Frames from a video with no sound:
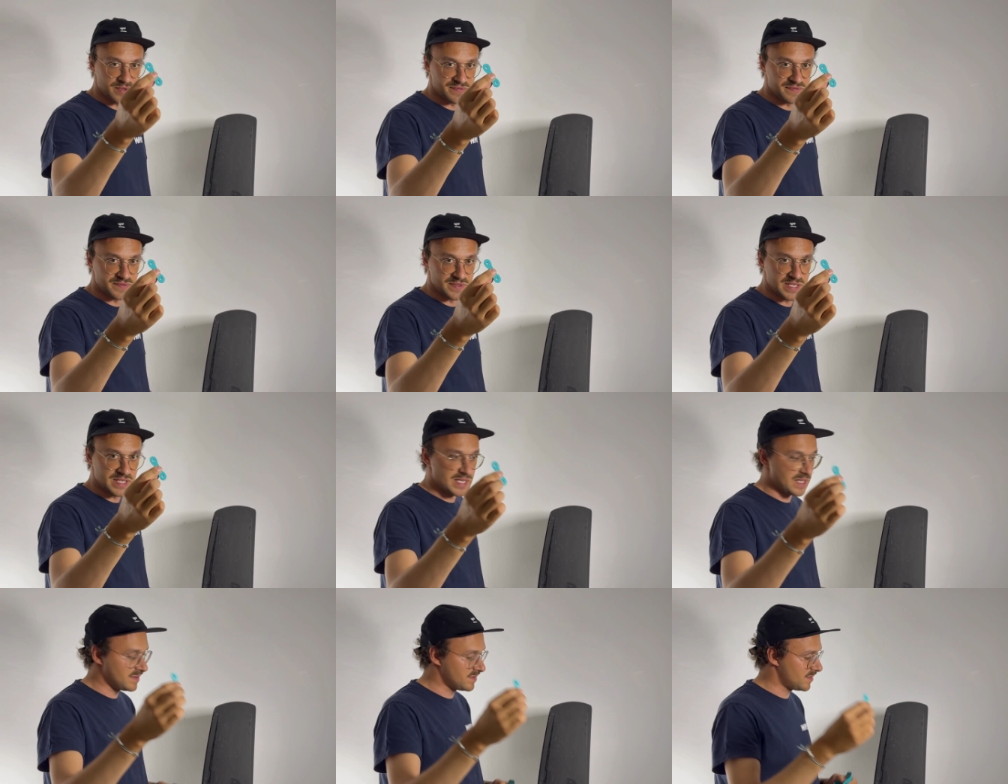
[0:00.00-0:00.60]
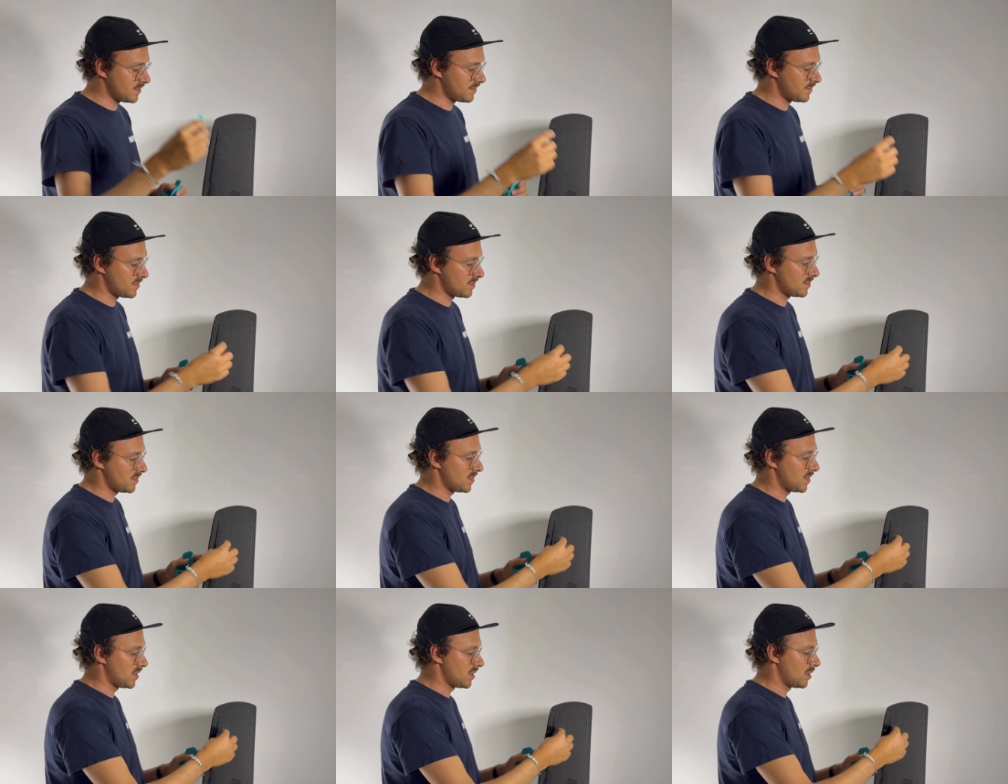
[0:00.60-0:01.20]
if needed,
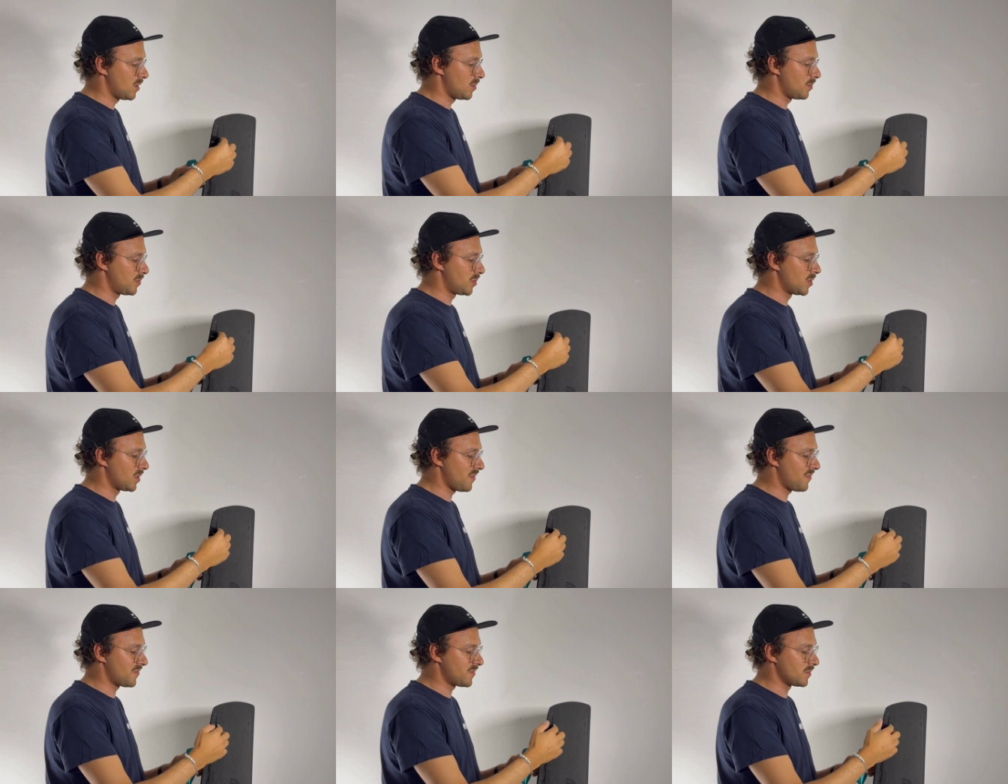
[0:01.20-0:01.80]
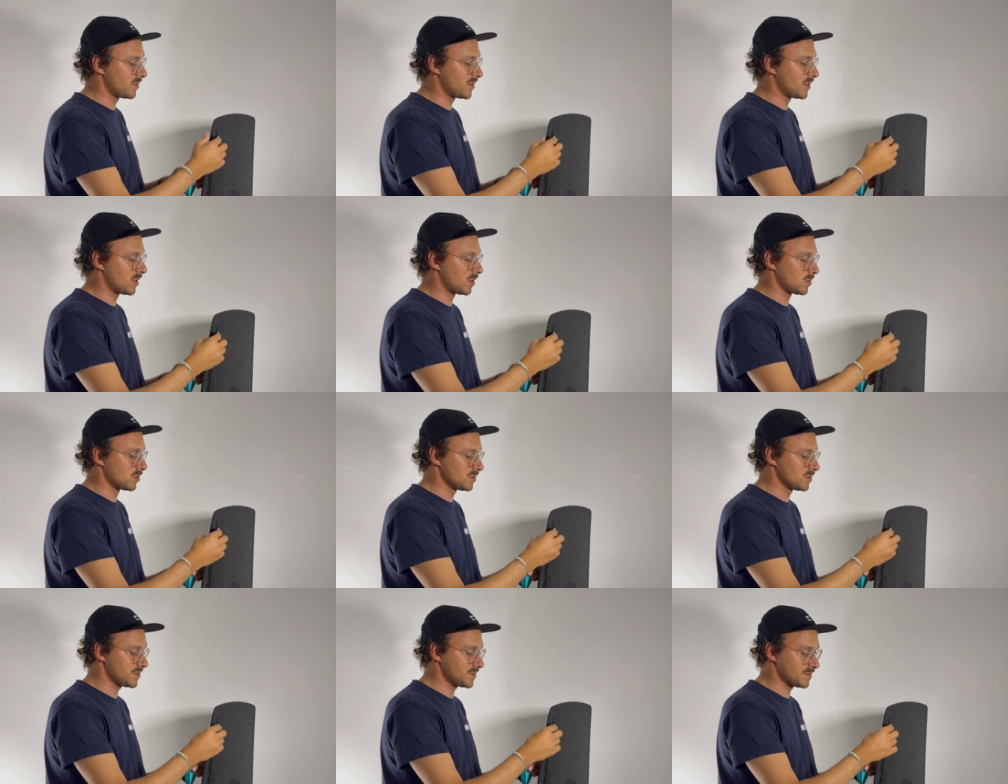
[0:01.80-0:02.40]
put it through the
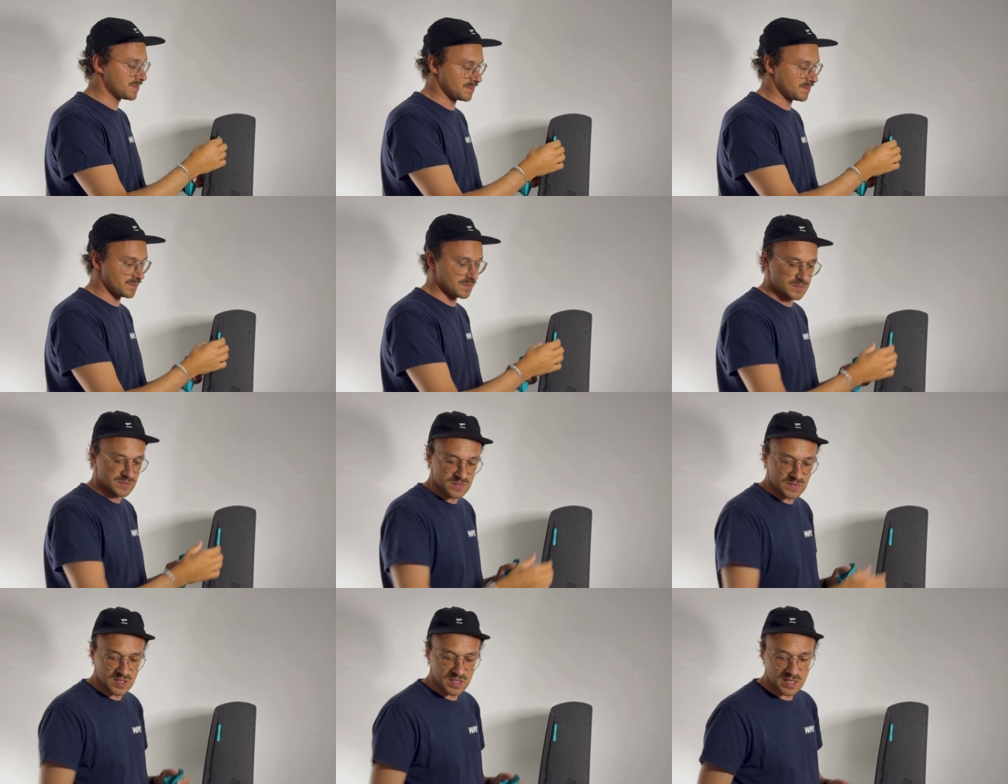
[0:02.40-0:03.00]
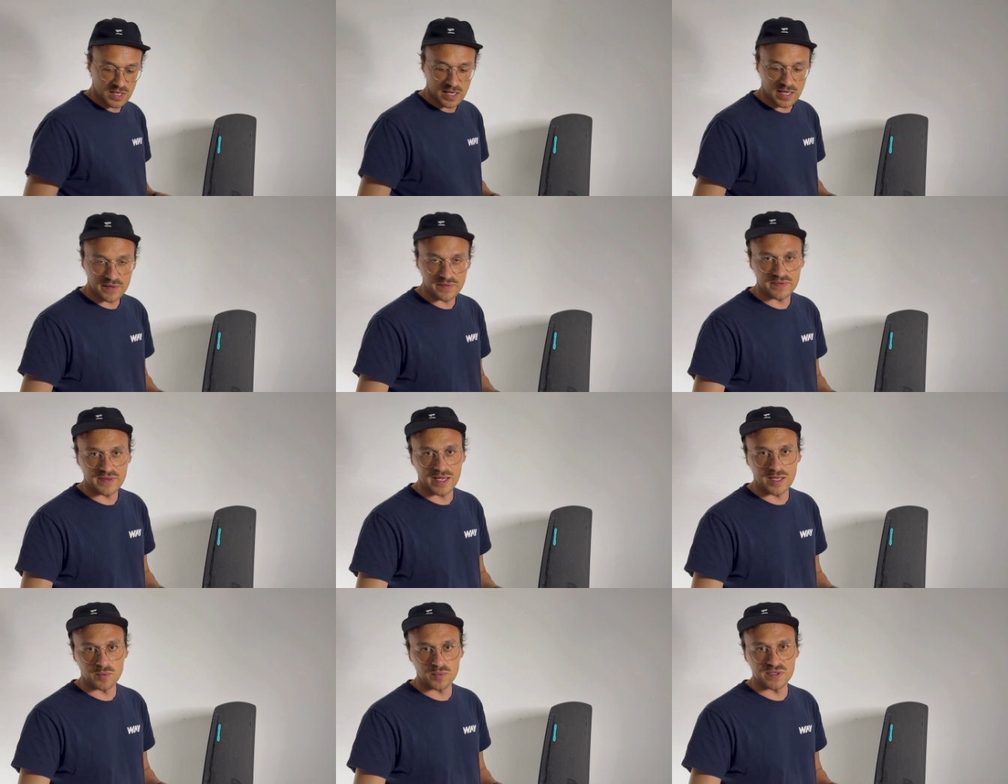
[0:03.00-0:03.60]
holes, and
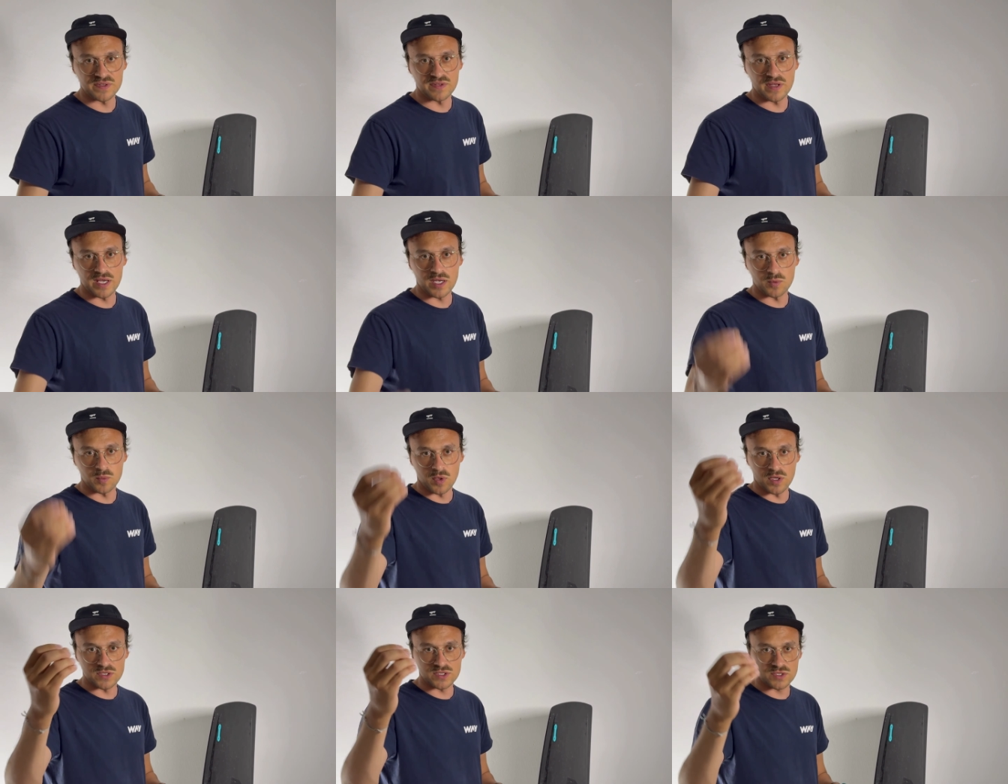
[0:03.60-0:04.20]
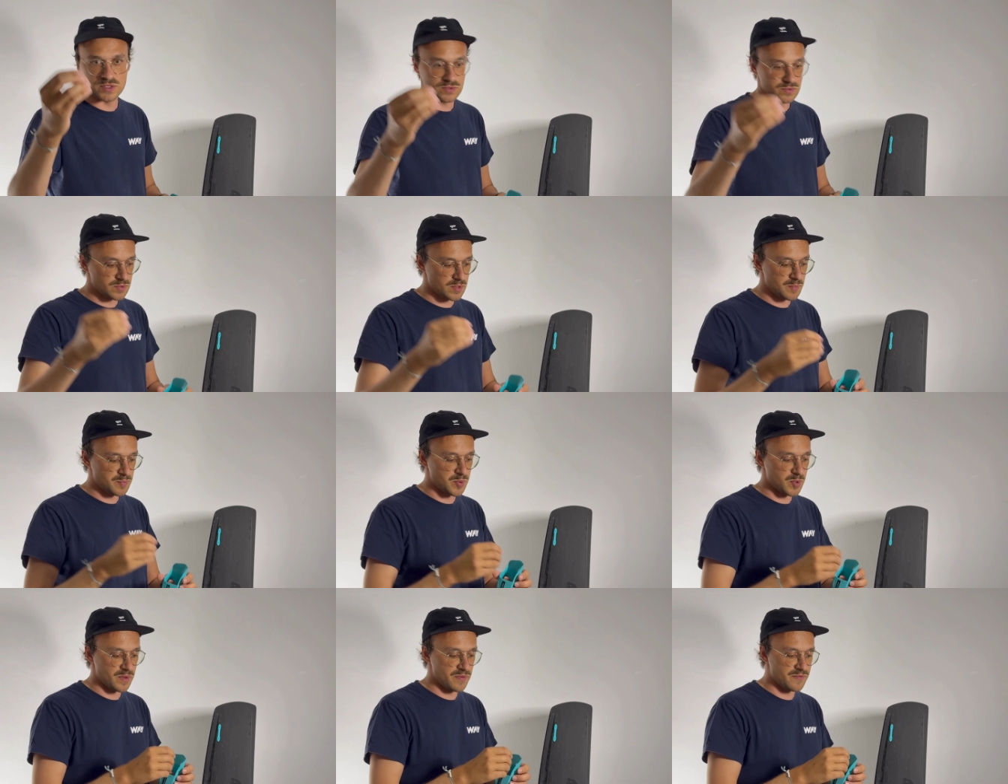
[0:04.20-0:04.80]
then we take one screw
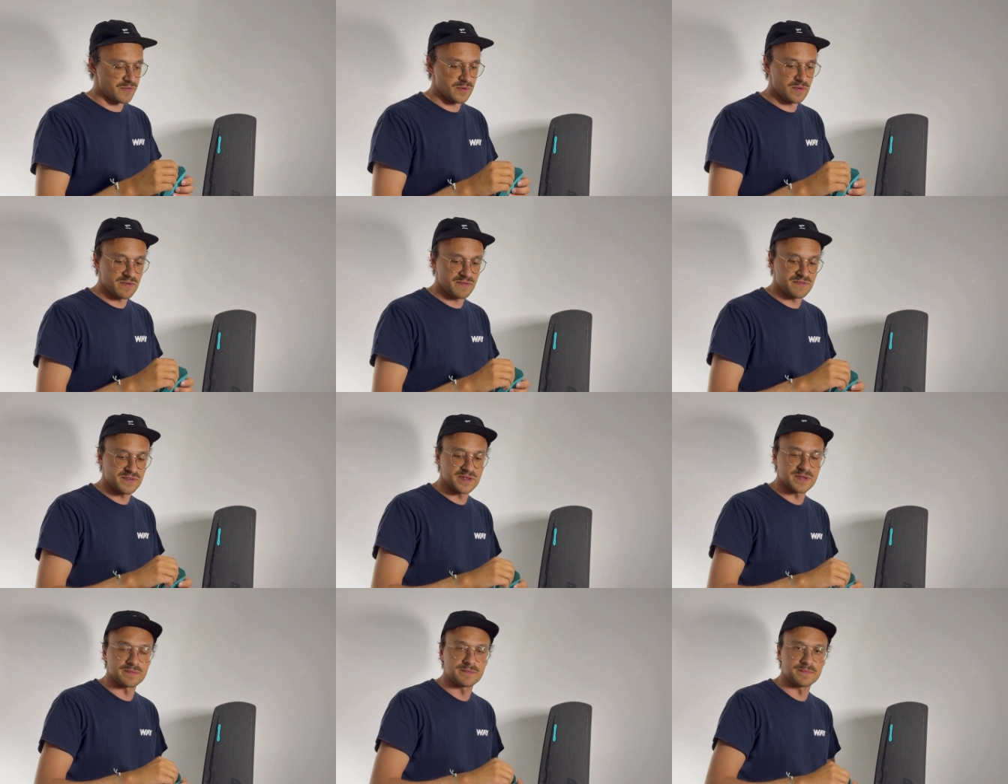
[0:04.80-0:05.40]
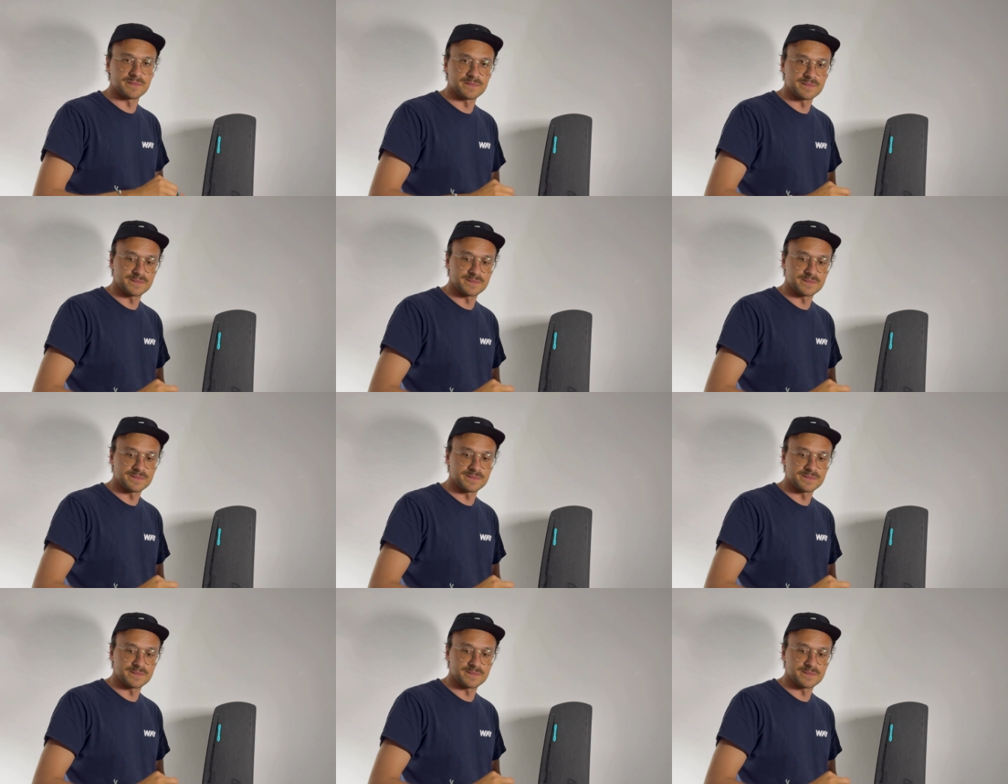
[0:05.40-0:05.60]
and put it through the fin.